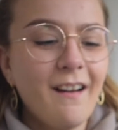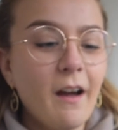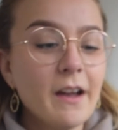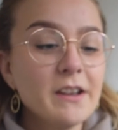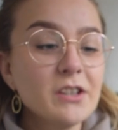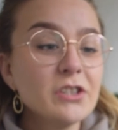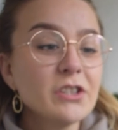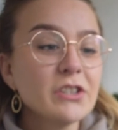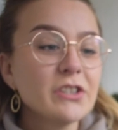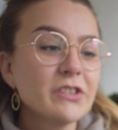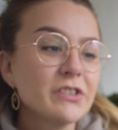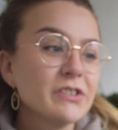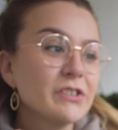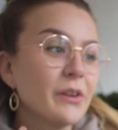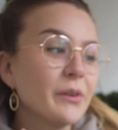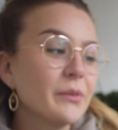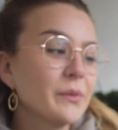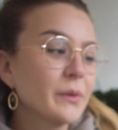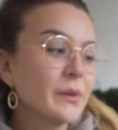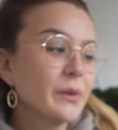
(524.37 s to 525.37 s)
It's just
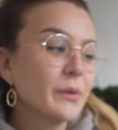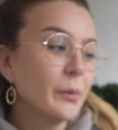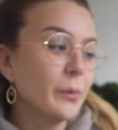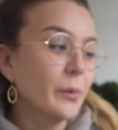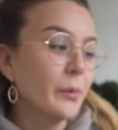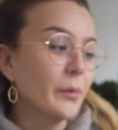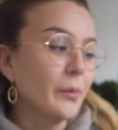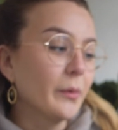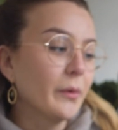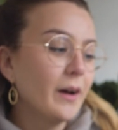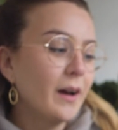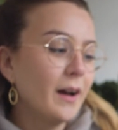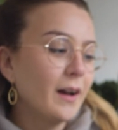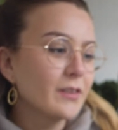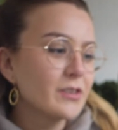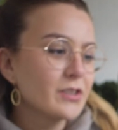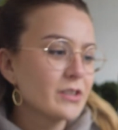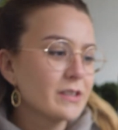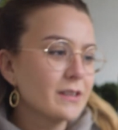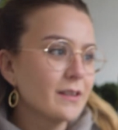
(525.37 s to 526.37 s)
so cool.
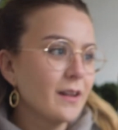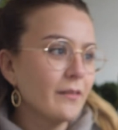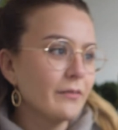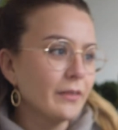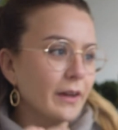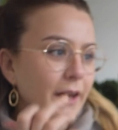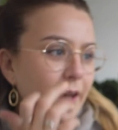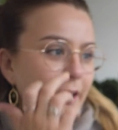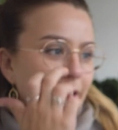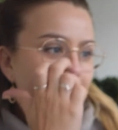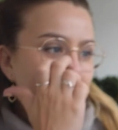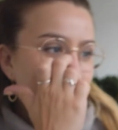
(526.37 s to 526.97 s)
I just love it.